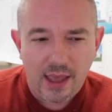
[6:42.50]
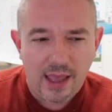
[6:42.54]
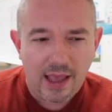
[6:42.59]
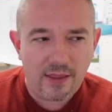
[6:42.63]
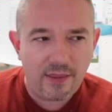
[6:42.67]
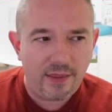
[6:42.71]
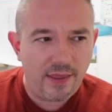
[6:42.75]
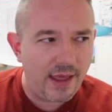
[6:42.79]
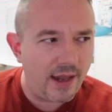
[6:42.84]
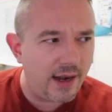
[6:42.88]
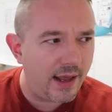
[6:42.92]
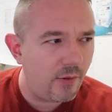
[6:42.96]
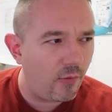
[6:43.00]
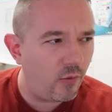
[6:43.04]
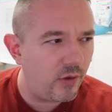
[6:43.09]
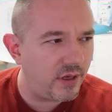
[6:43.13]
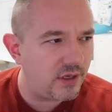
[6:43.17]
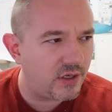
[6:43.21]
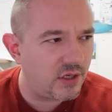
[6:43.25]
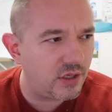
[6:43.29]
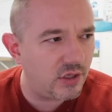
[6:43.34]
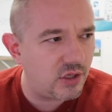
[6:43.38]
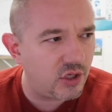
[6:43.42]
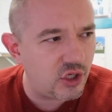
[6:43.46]
And then I
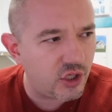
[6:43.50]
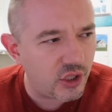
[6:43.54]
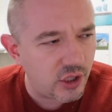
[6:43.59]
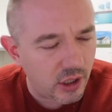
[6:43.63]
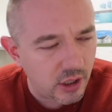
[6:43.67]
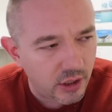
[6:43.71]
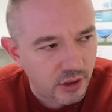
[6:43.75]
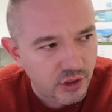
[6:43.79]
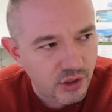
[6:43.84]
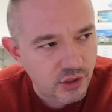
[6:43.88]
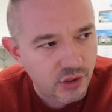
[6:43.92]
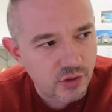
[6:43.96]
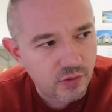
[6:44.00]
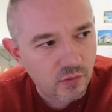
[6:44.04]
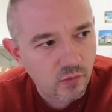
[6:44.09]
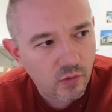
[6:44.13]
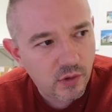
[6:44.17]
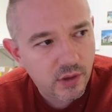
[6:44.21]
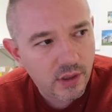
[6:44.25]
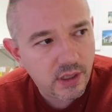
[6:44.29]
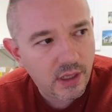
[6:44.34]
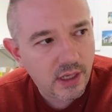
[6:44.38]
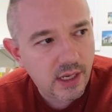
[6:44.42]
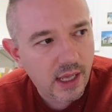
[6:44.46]
went to church
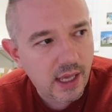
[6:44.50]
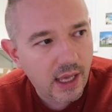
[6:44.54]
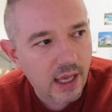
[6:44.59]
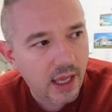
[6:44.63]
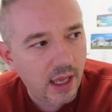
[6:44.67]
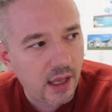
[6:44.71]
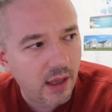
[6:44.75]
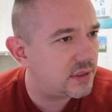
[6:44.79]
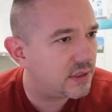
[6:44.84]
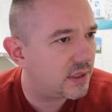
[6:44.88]
one day.